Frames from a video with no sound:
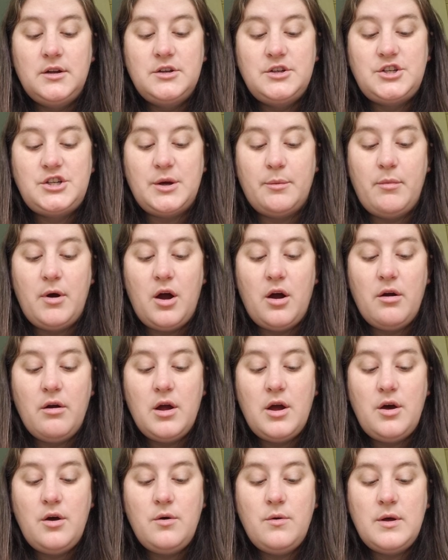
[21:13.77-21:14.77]

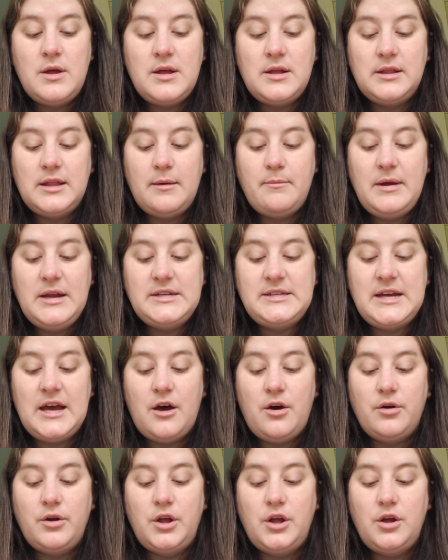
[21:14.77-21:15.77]
Tomorrow, let me
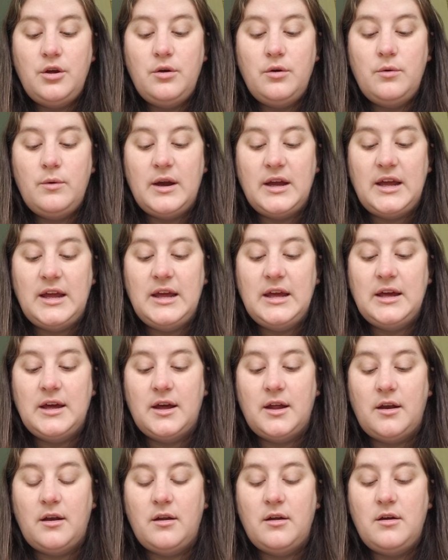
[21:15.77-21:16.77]
tell you
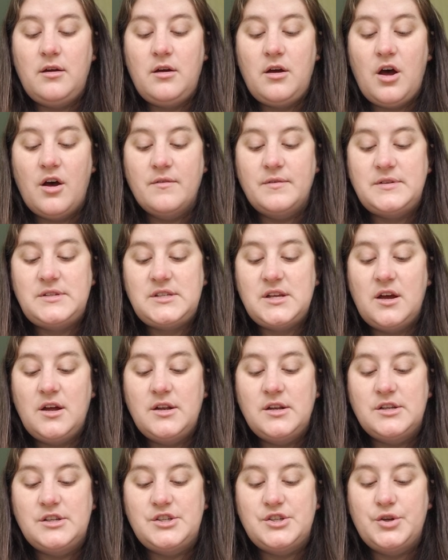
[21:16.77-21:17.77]
again of
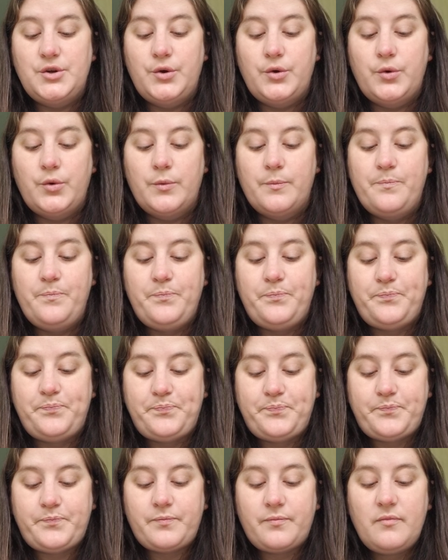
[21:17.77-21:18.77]
Sun Tzu,
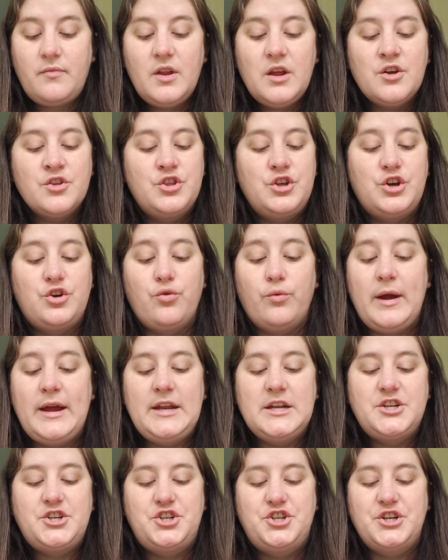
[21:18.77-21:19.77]
the
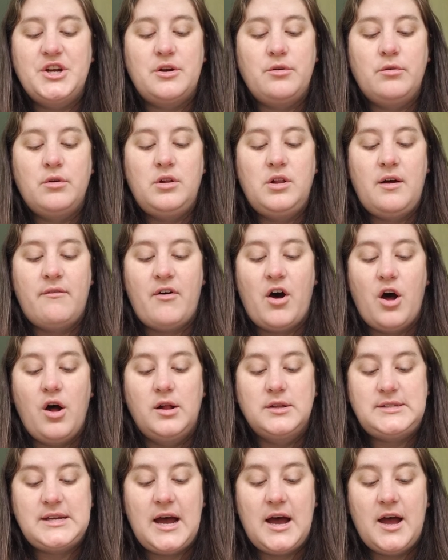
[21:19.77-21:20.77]
greatest general of
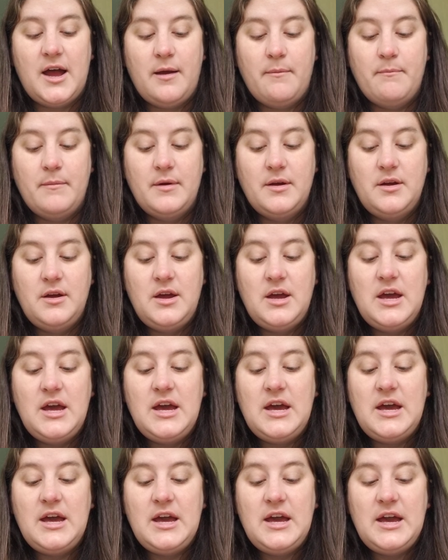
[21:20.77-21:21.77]
all time.
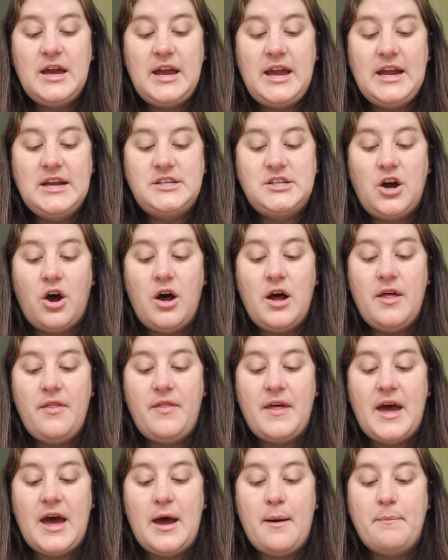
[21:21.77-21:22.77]
He taught
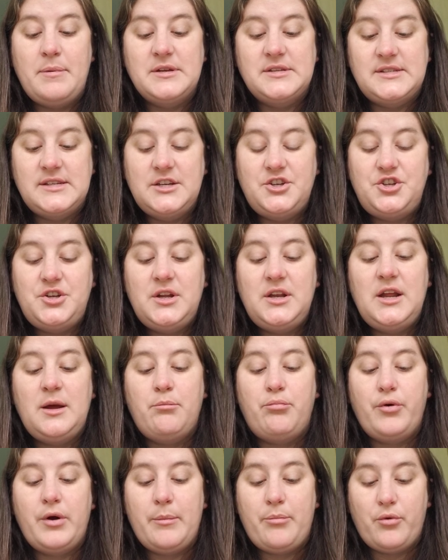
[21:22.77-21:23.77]
that position
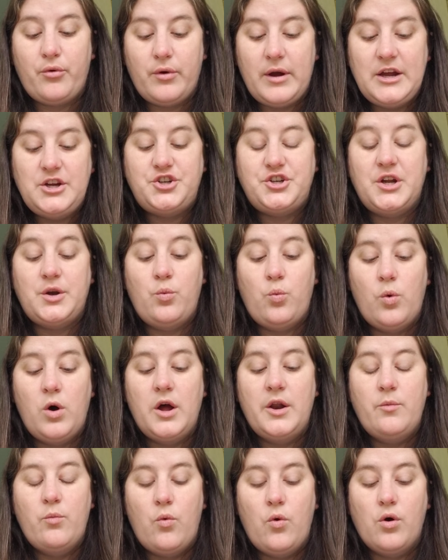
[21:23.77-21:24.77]
and preparation
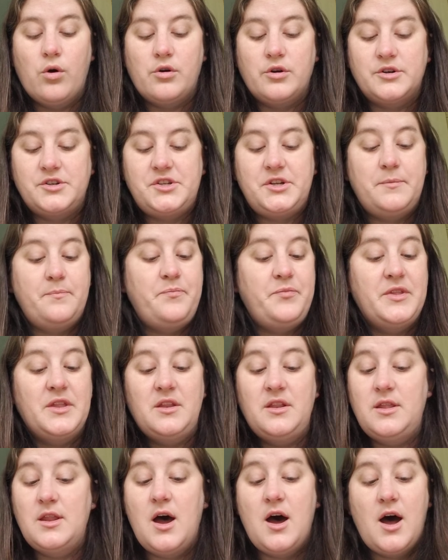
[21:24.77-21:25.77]
won wars,
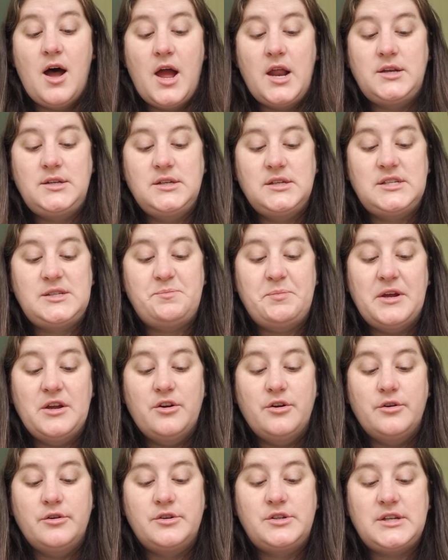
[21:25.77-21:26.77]
not
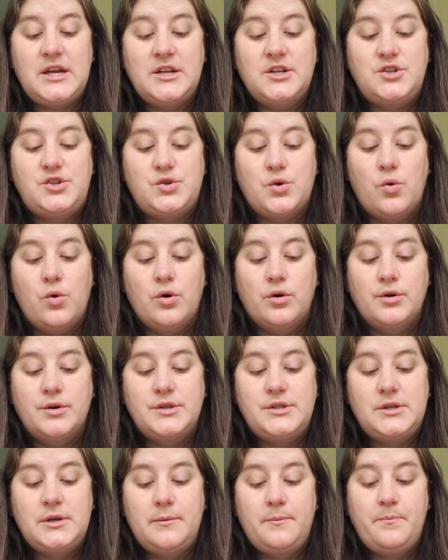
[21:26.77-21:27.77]
spears and
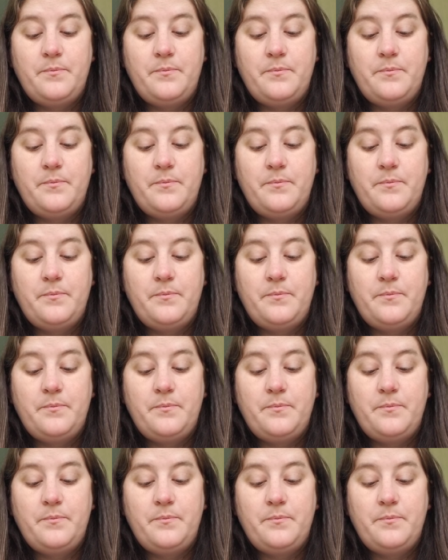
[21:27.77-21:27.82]
swords.